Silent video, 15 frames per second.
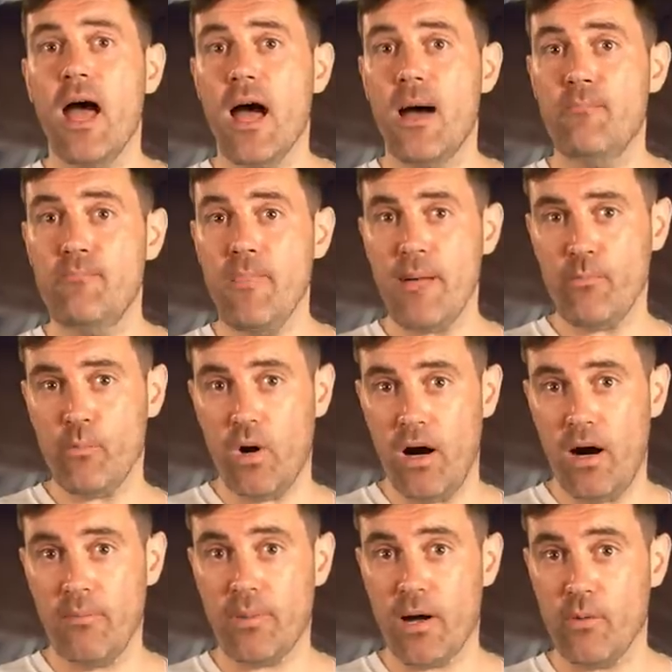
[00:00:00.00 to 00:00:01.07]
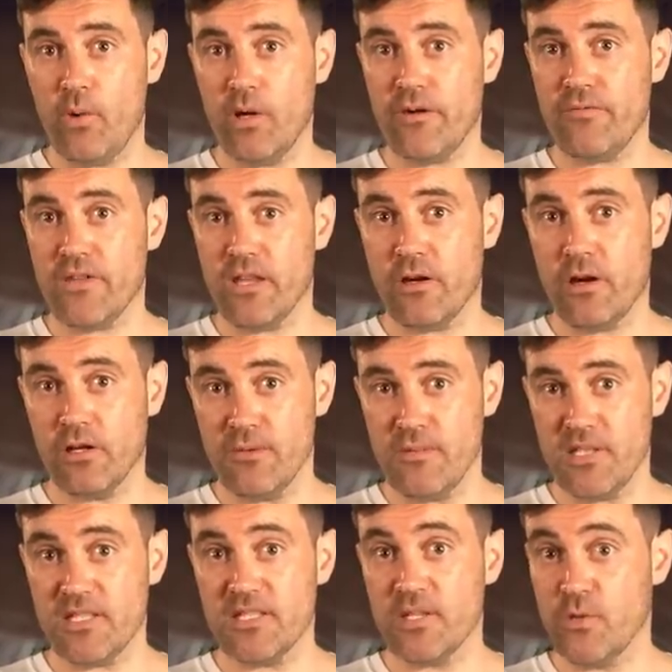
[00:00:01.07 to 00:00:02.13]
a memoir by one of the
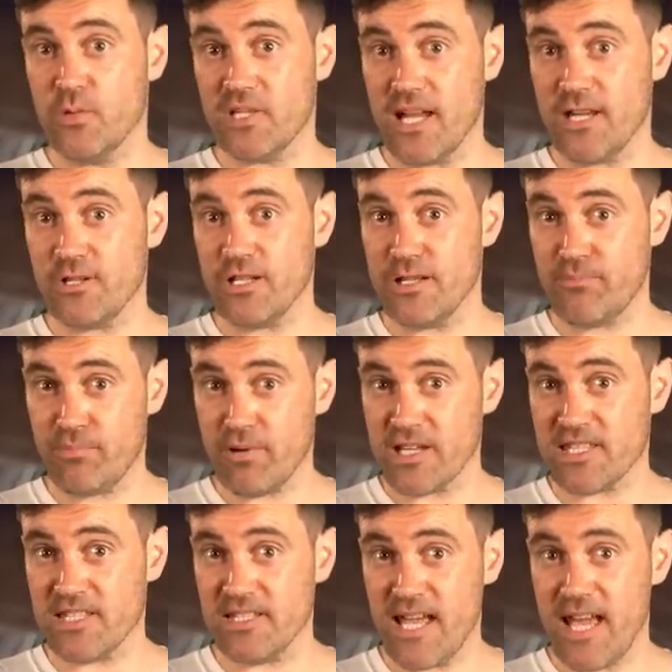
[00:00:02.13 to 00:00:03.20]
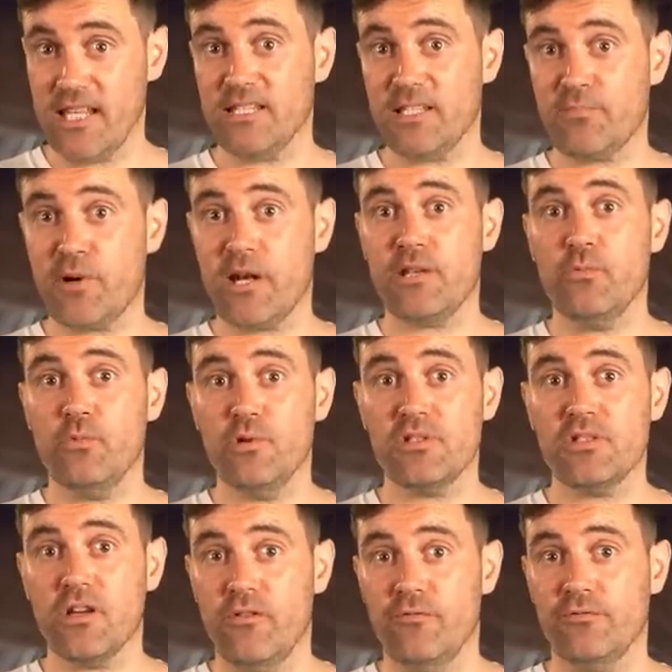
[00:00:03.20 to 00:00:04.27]
economists who was actually present at the Bretton
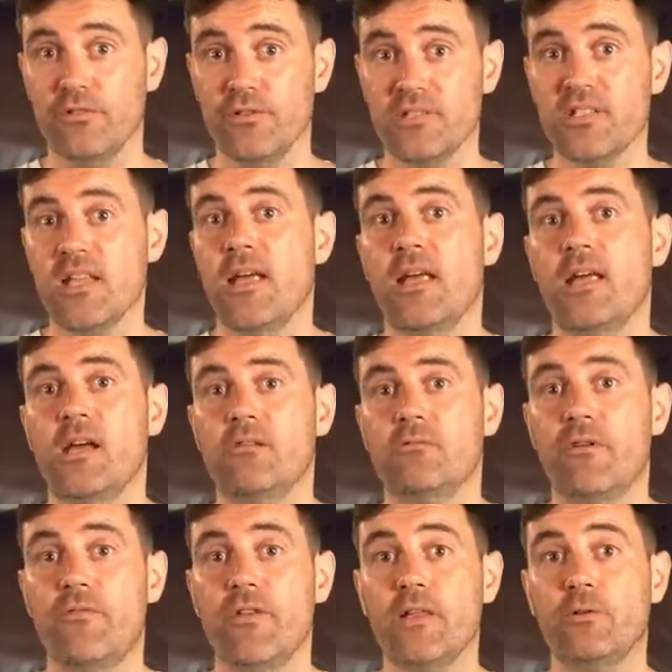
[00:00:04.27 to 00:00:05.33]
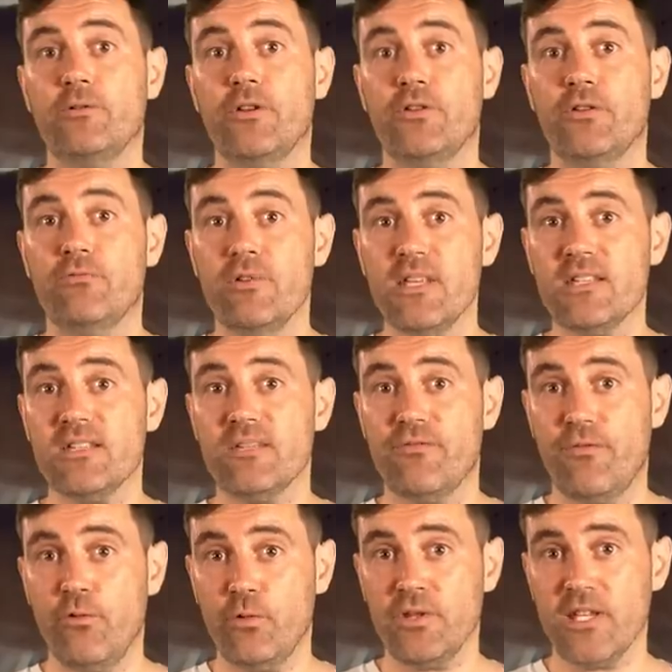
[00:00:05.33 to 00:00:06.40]
Woods conference revealed that the reason
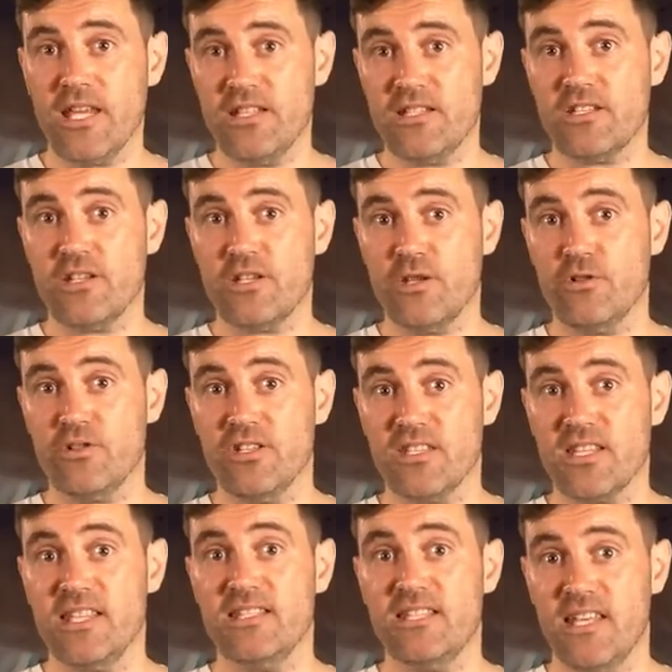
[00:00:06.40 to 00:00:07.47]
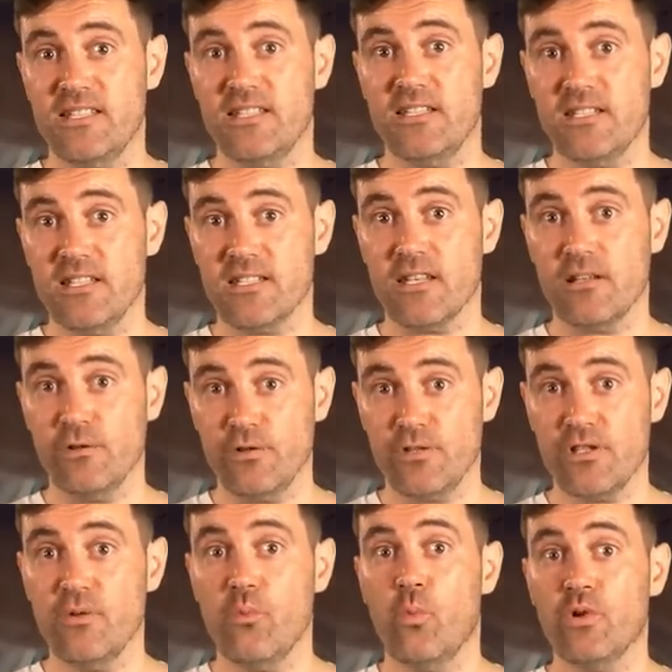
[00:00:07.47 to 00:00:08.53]
for the institution's intended
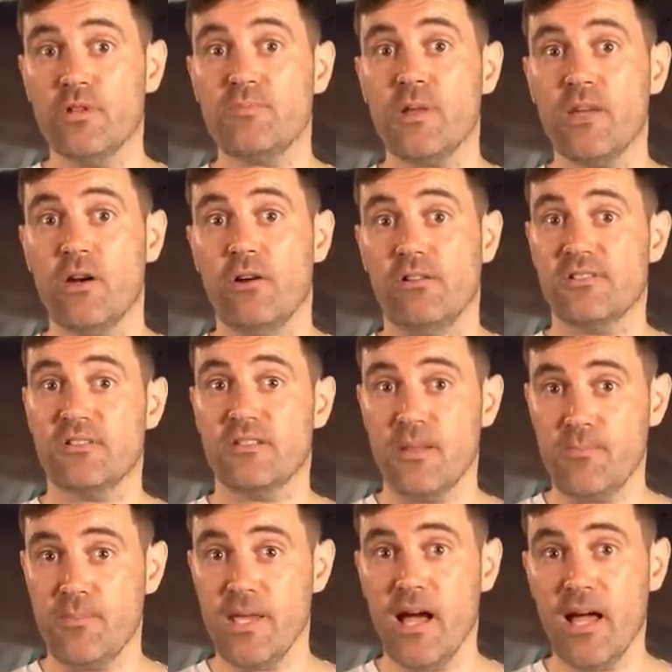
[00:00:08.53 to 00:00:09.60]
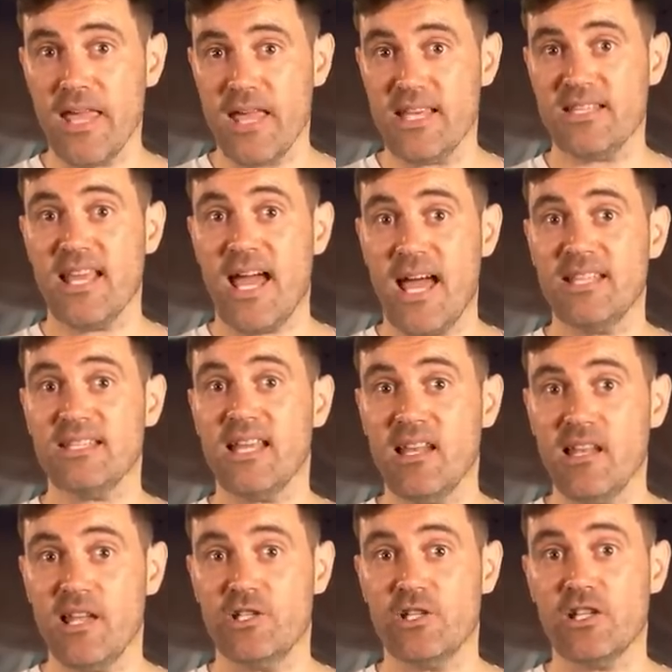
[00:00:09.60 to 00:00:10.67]
dissolution was because the BIS had
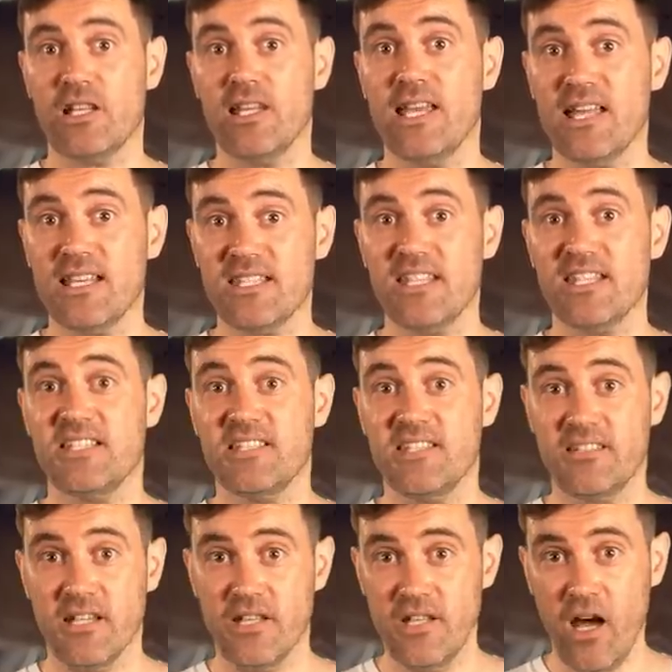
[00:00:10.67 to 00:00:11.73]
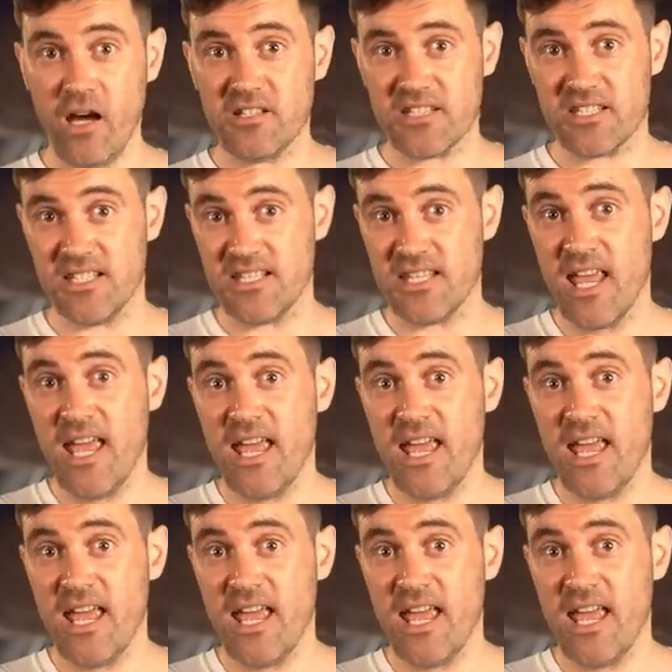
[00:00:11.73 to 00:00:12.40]
allegedly assisted the Nazis